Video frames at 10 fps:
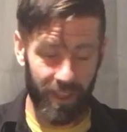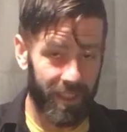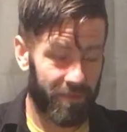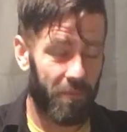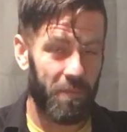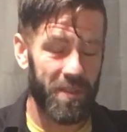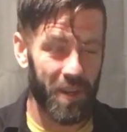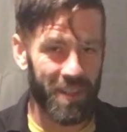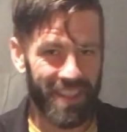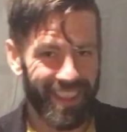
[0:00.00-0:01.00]
Like
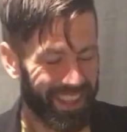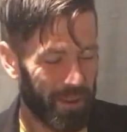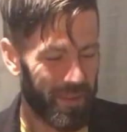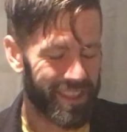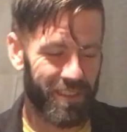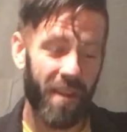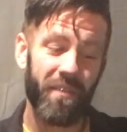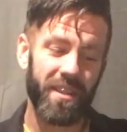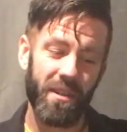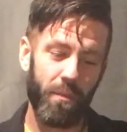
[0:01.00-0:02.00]
seriously, I mean, so I
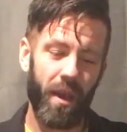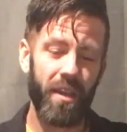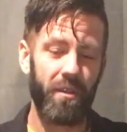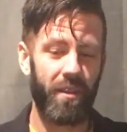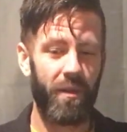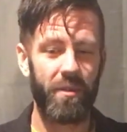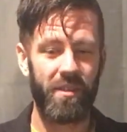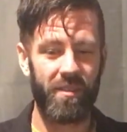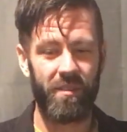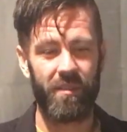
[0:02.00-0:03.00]
invested in Baidu, and that
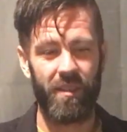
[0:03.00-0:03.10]
was